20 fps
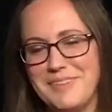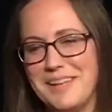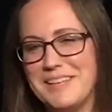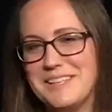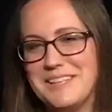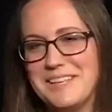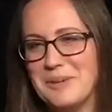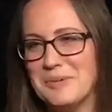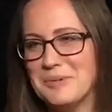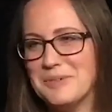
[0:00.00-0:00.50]

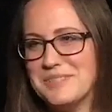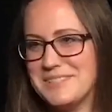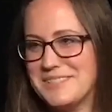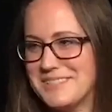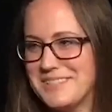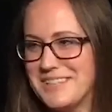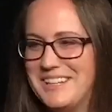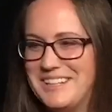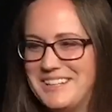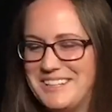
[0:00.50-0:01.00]
It was
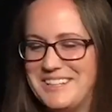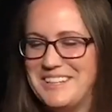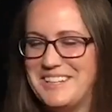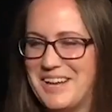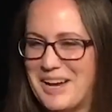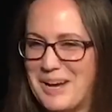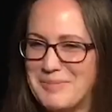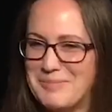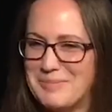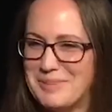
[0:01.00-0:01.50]

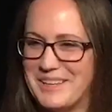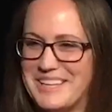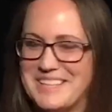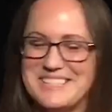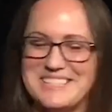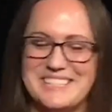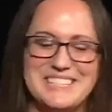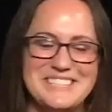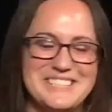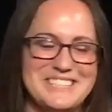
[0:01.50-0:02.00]
not
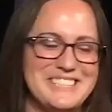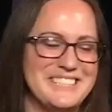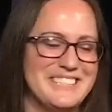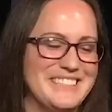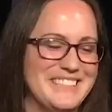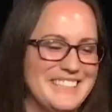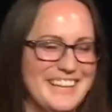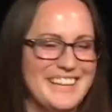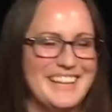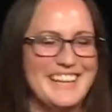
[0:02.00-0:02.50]
pleasant.
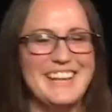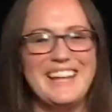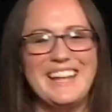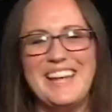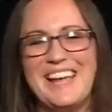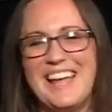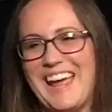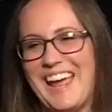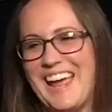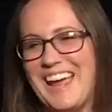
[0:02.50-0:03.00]

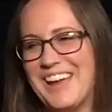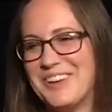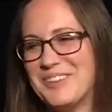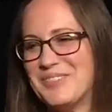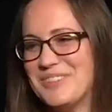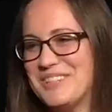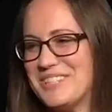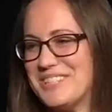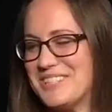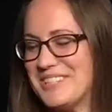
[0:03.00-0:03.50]
And
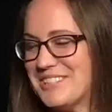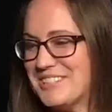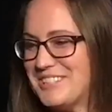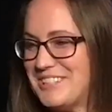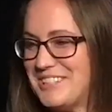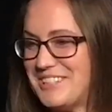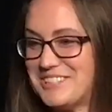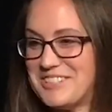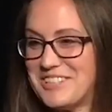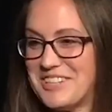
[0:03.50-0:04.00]
we just looked
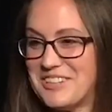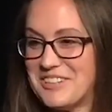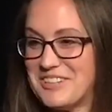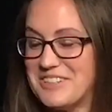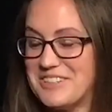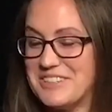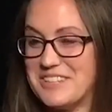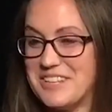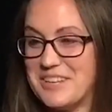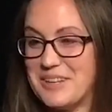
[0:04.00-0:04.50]
at each other
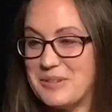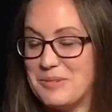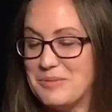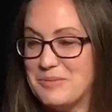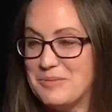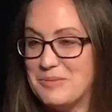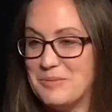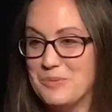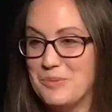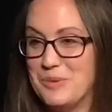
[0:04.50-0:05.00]
and said,
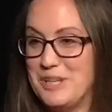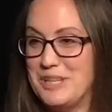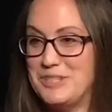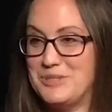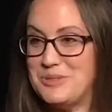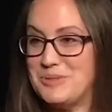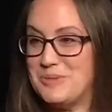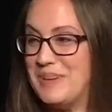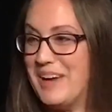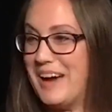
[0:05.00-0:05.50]
we
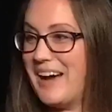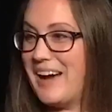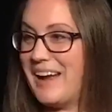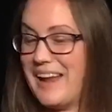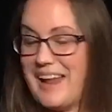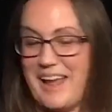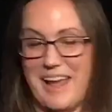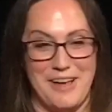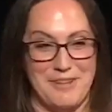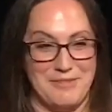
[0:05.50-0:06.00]
do not
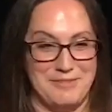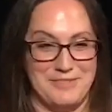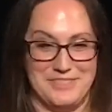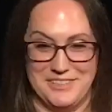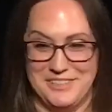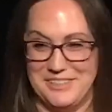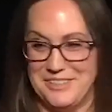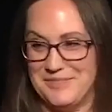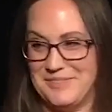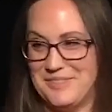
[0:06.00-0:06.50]
have to
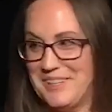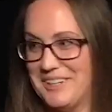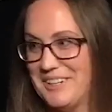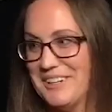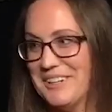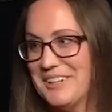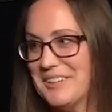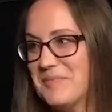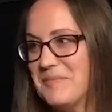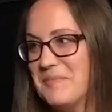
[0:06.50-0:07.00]
live
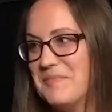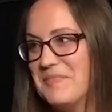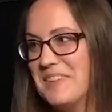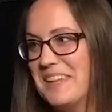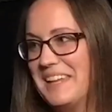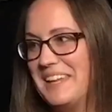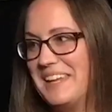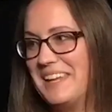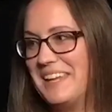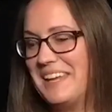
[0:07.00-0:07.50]
here.
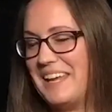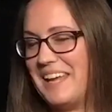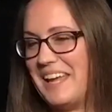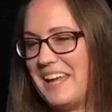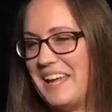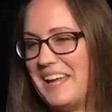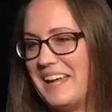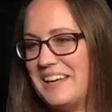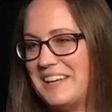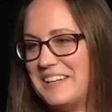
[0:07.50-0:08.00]

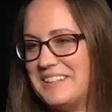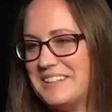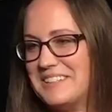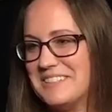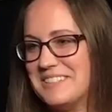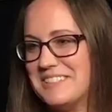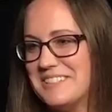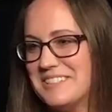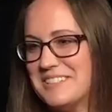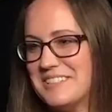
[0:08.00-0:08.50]

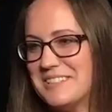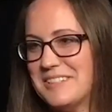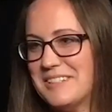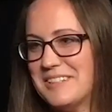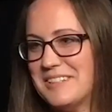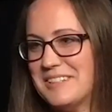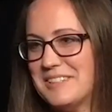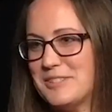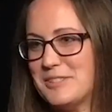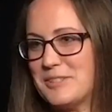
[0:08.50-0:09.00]
And
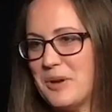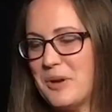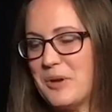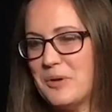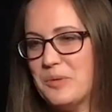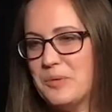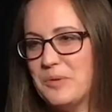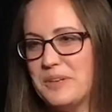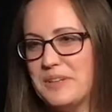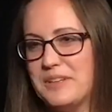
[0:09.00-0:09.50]

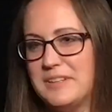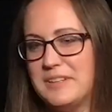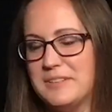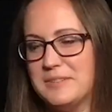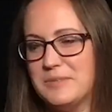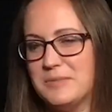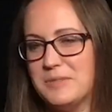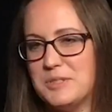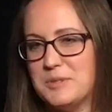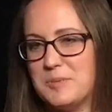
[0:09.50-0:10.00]
so
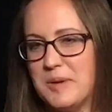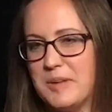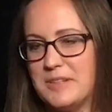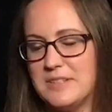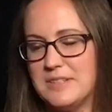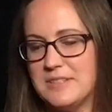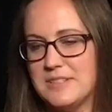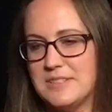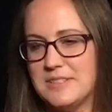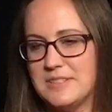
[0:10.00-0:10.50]
we
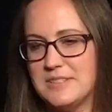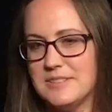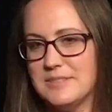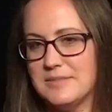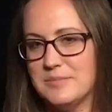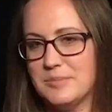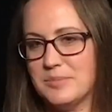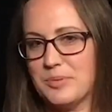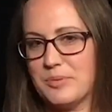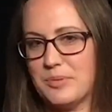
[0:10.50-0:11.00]
spent
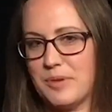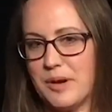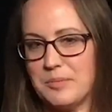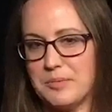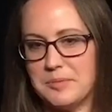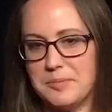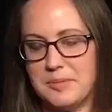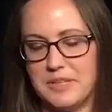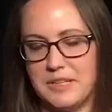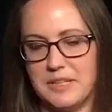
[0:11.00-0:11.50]

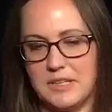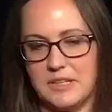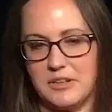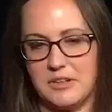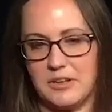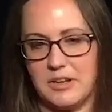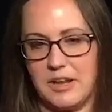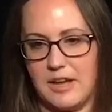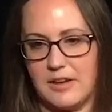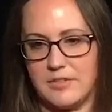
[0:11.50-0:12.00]
probably
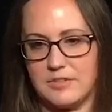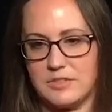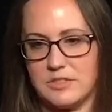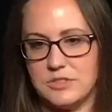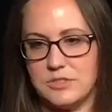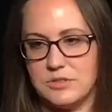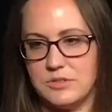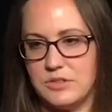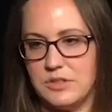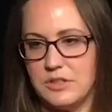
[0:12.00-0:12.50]
1.5 to
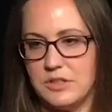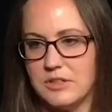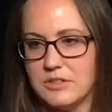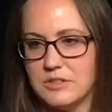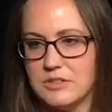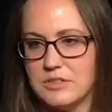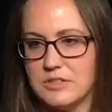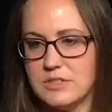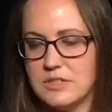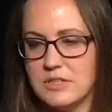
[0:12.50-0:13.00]
2
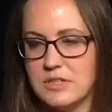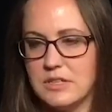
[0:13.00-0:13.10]
years